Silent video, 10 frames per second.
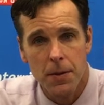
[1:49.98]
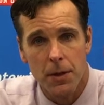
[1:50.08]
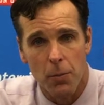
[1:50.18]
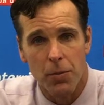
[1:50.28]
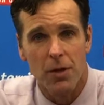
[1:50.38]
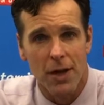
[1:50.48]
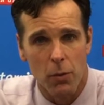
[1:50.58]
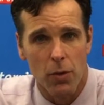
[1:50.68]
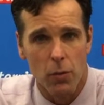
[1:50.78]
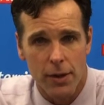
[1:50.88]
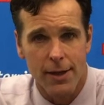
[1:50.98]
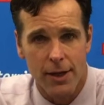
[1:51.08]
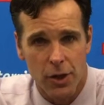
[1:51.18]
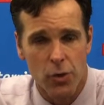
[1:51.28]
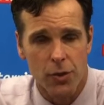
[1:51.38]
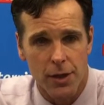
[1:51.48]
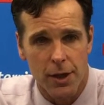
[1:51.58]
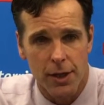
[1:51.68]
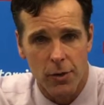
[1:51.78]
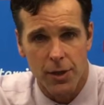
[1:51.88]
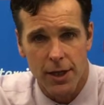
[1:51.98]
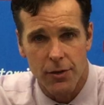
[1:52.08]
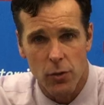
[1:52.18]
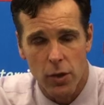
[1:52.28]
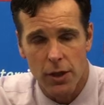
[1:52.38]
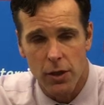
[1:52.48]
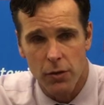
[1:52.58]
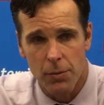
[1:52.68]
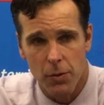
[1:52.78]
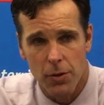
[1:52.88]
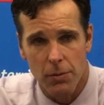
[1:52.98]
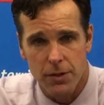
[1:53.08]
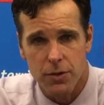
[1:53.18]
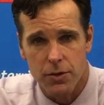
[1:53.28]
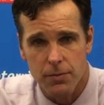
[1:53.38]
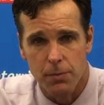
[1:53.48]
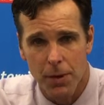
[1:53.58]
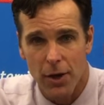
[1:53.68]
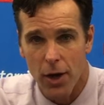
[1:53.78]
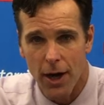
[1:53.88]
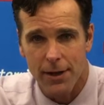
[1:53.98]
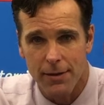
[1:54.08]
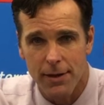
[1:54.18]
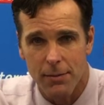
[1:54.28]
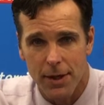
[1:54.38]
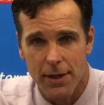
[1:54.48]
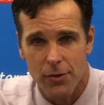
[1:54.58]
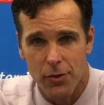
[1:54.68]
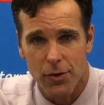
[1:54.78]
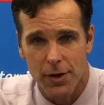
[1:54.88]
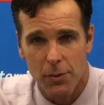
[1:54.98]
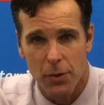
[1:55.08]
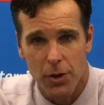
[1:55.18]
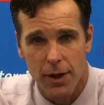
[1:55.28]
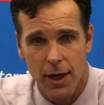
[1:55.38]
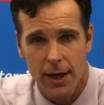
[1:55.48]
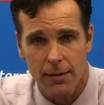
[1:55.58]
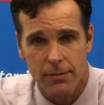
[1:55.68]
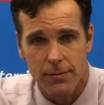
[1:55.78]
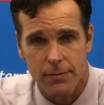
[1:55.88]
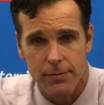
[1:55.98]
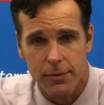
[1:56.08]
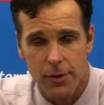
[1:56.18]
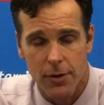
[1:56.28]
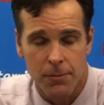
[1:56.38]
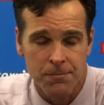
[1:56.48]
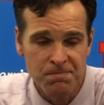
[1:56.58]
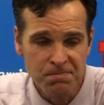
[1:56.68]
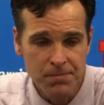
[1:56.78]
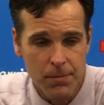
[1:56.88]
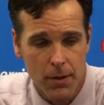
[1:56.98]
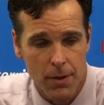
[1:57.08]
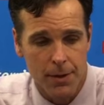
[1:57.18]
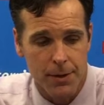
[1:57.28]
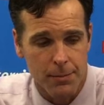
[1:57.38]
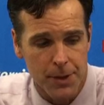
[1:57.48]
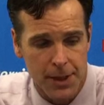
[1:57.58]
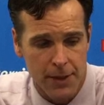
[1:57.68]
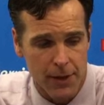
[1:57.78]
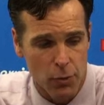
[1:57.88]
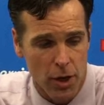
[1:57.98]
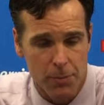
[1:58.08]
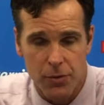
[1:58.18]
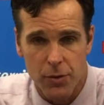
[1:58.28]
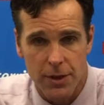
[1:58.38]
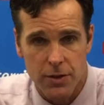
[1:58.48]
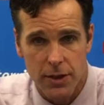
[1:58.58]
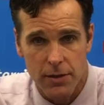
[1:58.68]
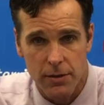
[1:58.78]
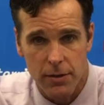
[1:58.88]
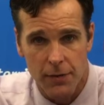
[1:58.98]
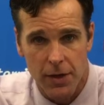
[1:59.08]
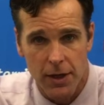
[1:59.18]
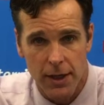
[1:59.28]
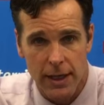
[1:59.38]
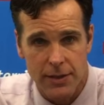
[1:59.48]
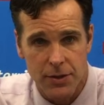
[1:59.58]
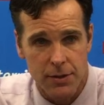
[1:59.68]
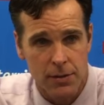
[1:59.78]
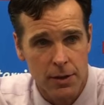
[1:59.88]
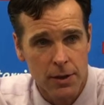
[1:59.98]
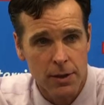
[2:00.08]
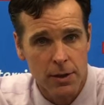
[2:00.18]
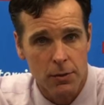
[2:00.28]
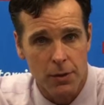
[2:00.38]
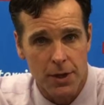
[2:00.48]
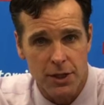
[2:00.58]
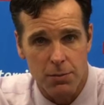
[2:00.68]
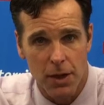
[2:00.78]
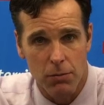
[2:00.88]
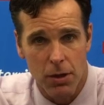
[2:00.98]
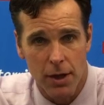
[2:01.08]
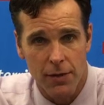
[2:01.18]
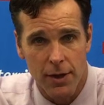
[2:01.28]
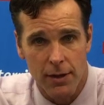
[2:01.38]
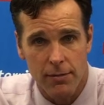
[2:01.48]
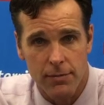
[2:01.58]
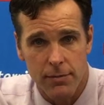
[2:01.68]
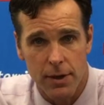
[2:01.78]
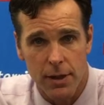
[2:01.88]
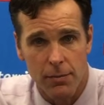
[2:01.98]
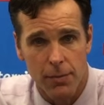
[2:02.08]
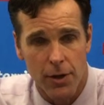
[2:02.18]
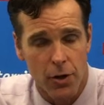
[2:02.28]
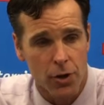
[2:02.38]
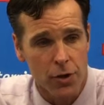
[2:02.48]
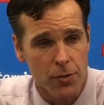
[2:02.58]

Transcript: you know, build on what we did at Union. I know we didn't get the win at Union, but we were a much better hockey team against Union than we were tonight. So, but again, they were opportunistic. You know, they've got guys that, when they smell blood, they hurt